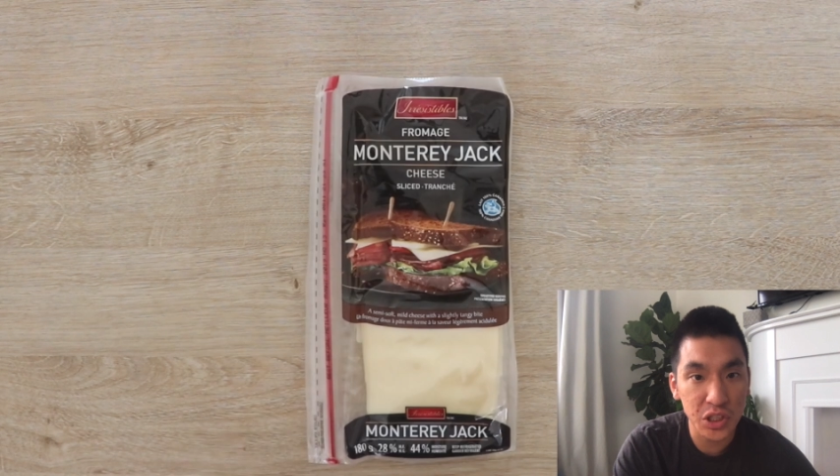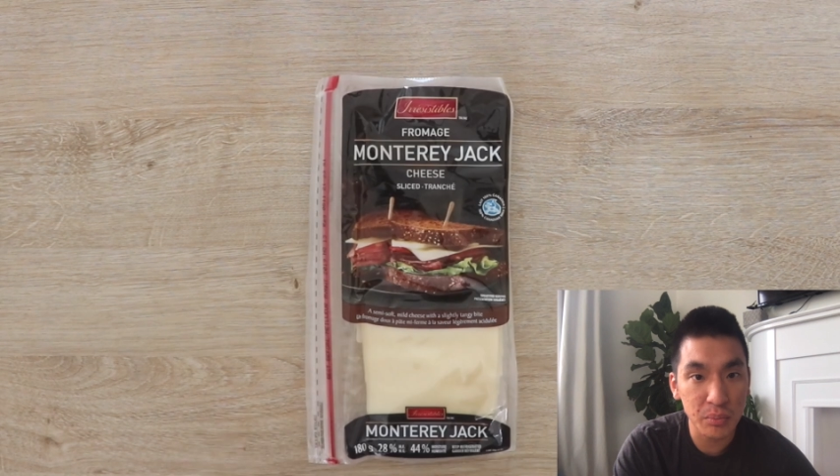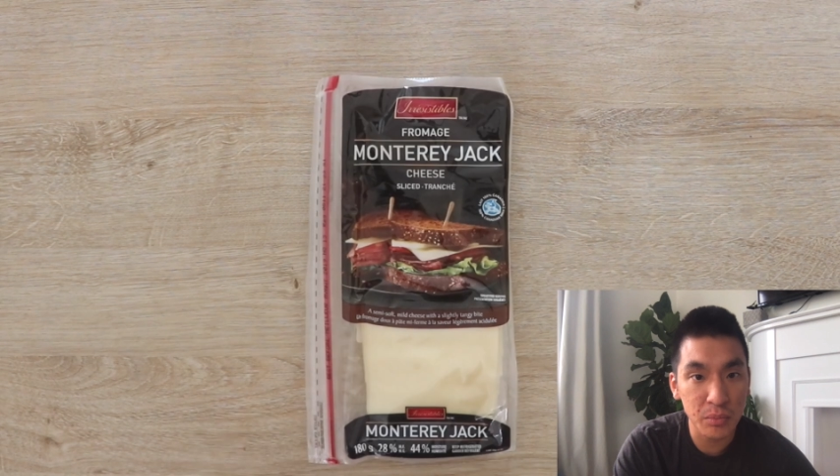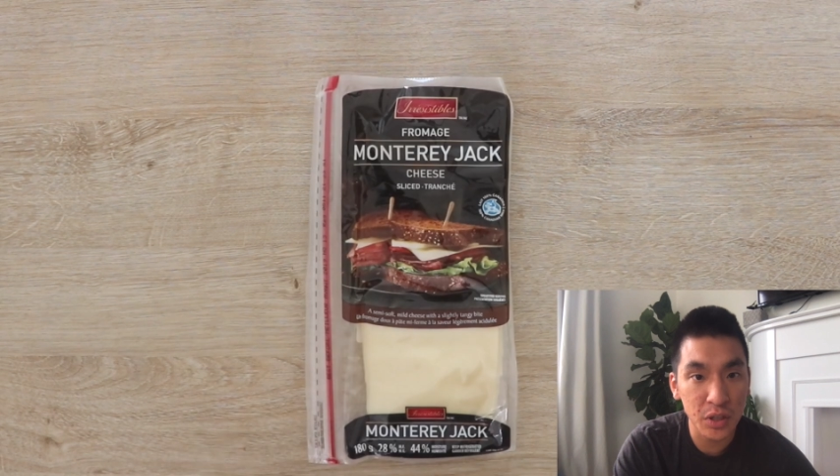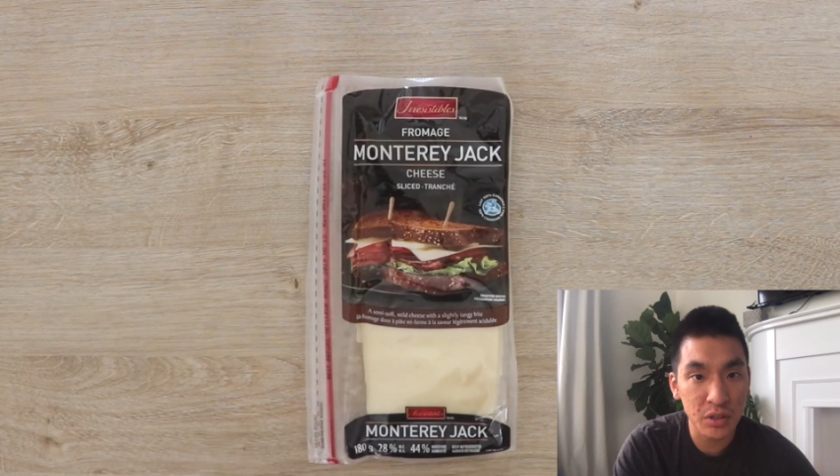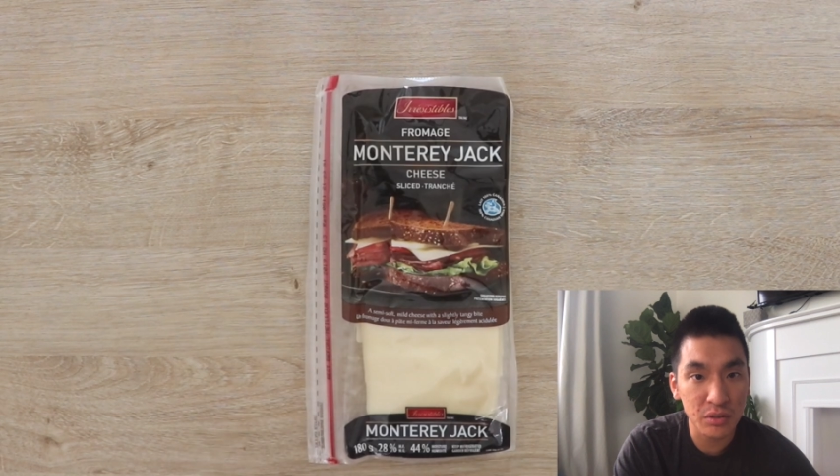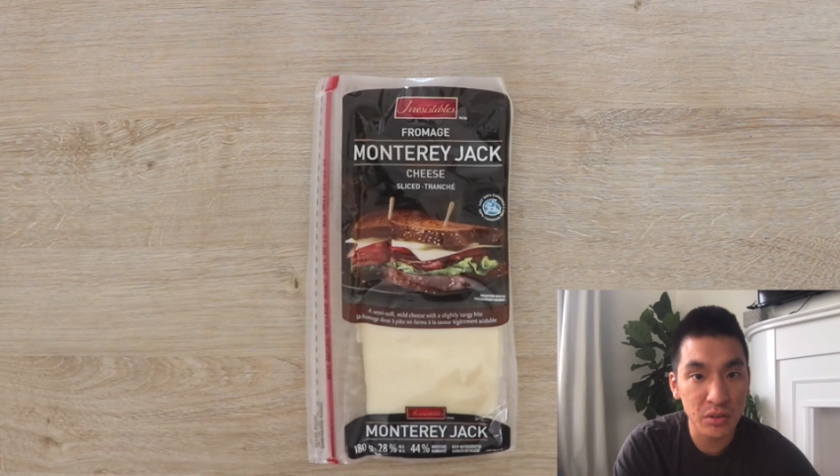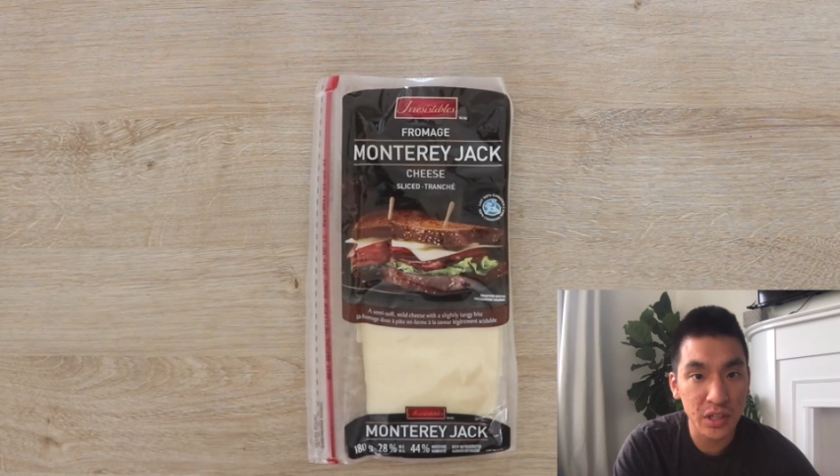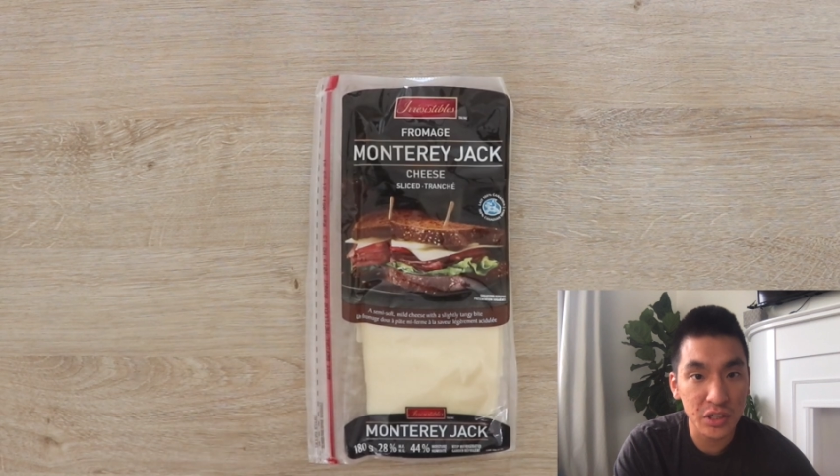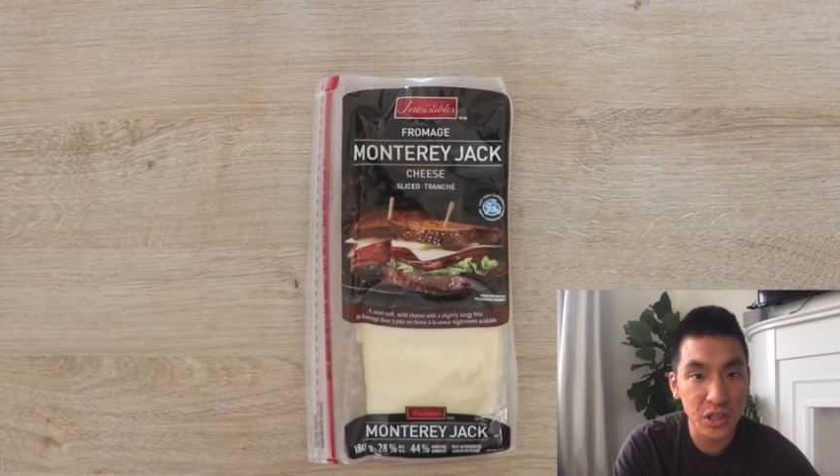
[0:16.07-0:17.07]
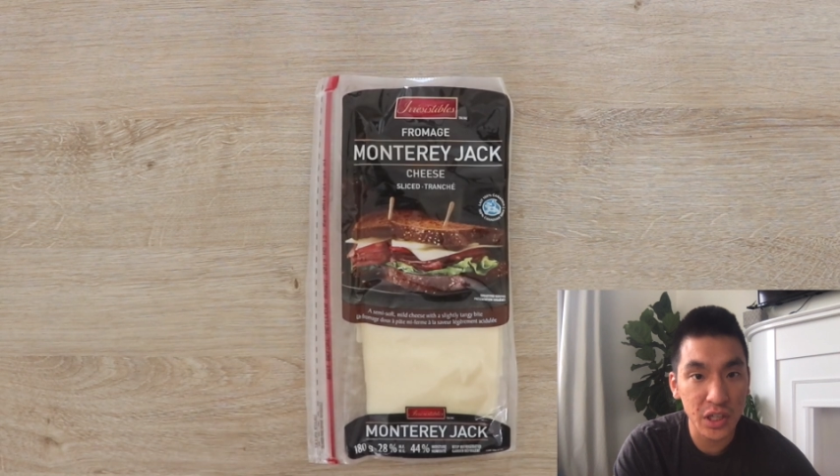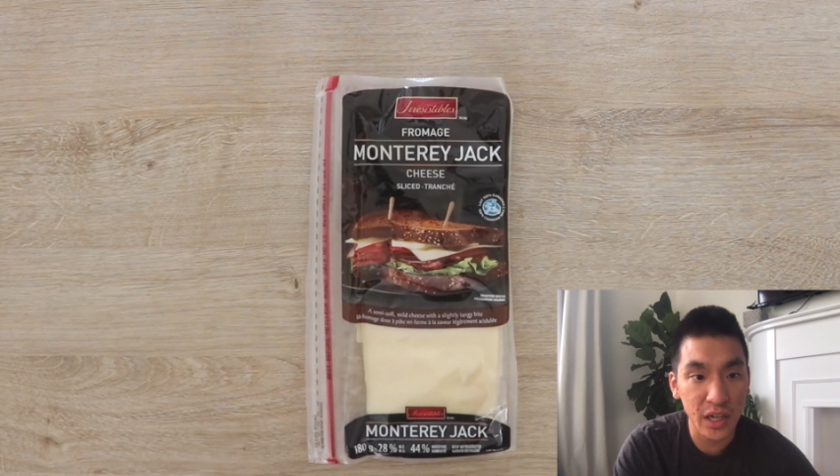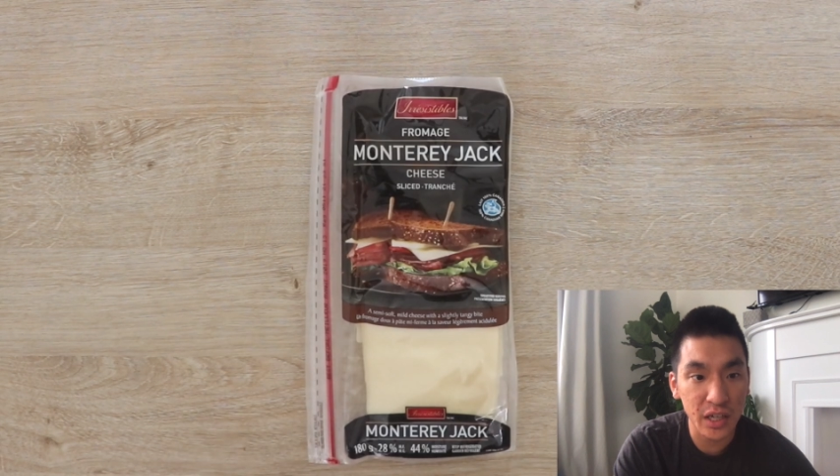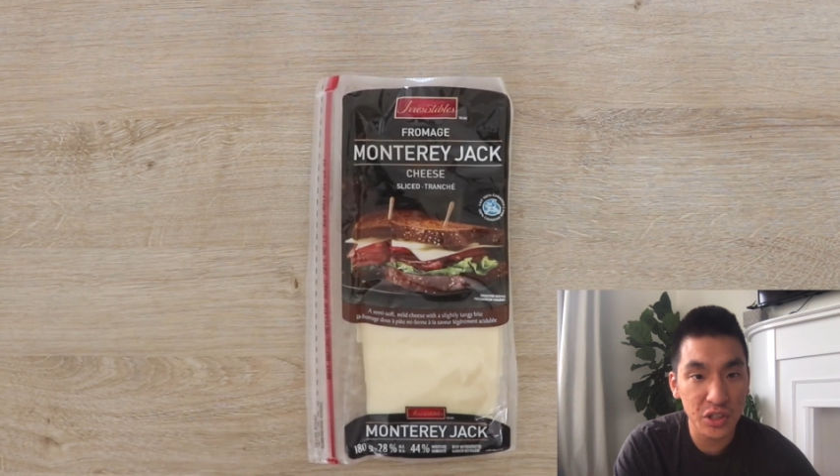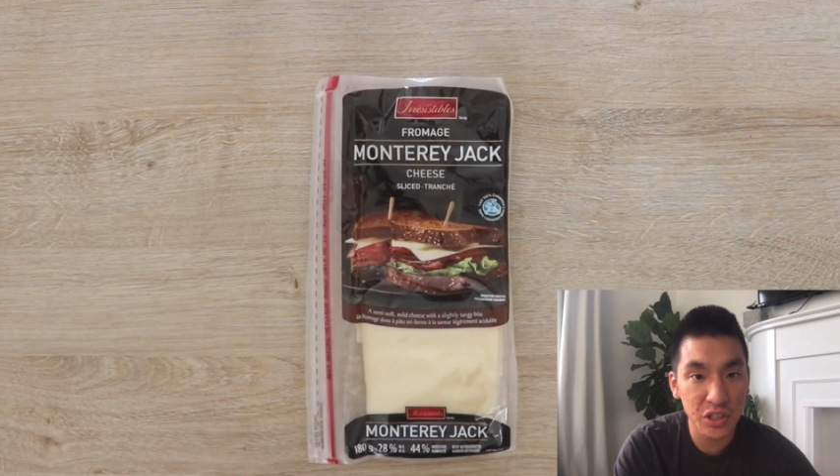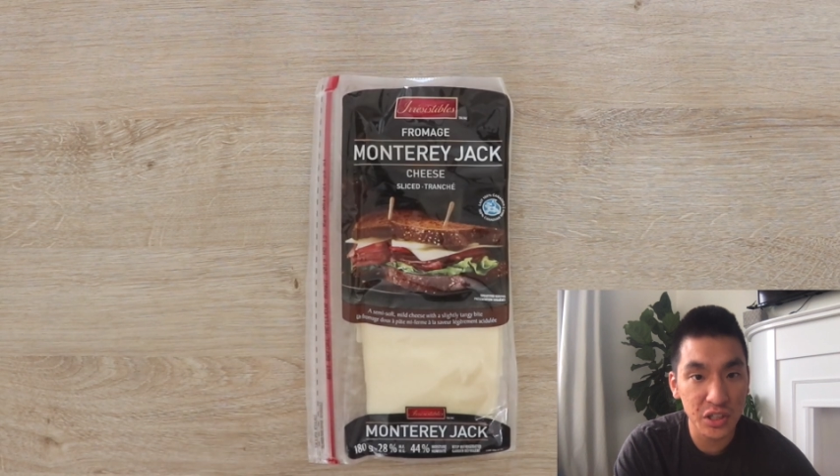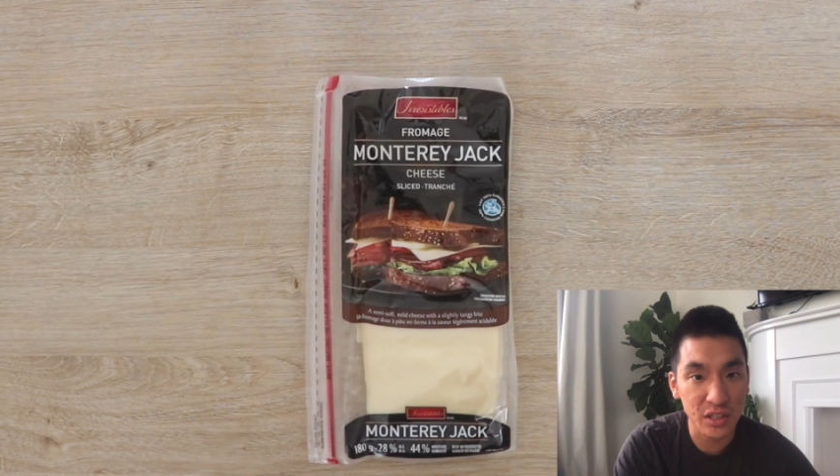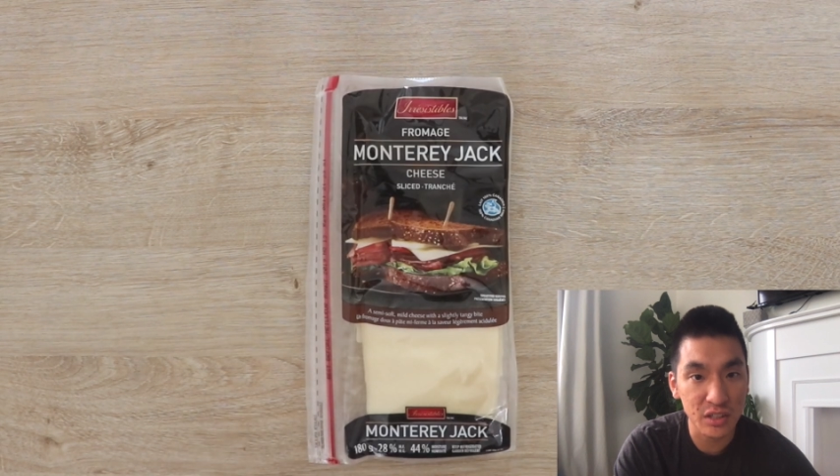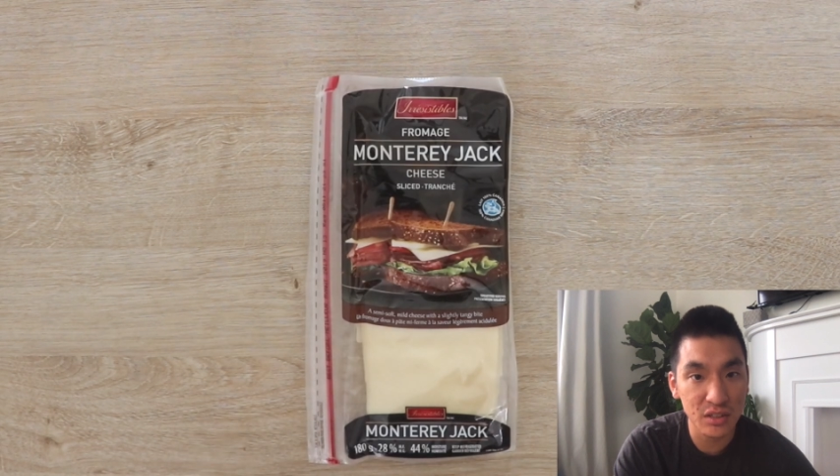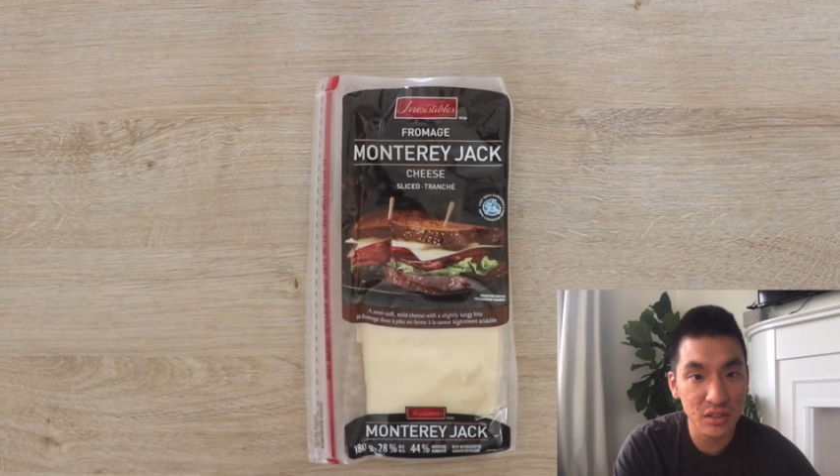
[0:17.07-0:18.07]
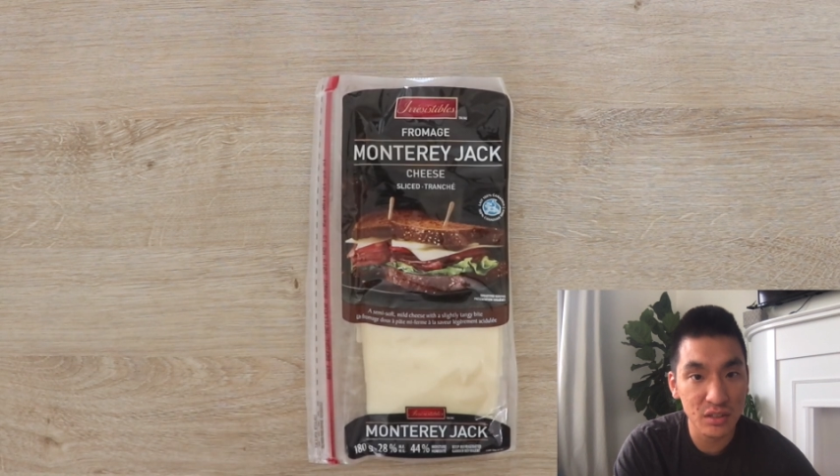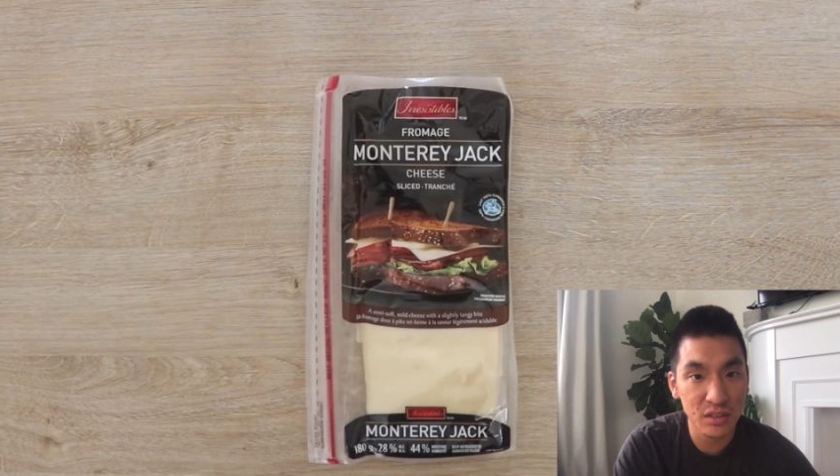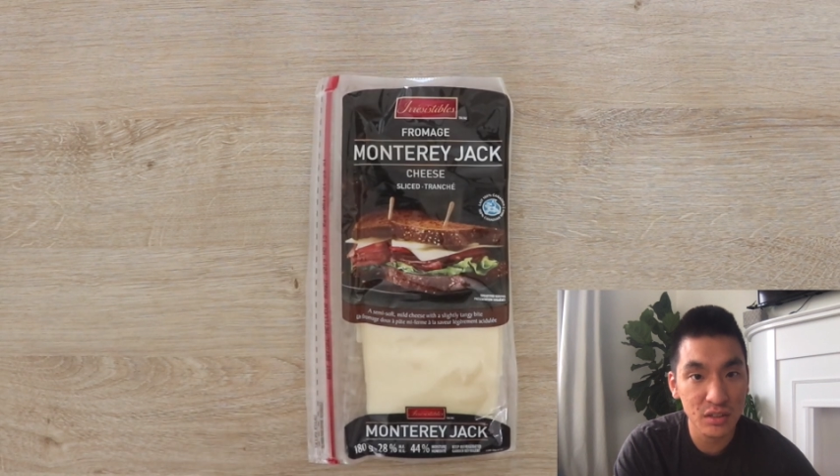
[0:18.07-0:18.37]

Monterey Jack cheese.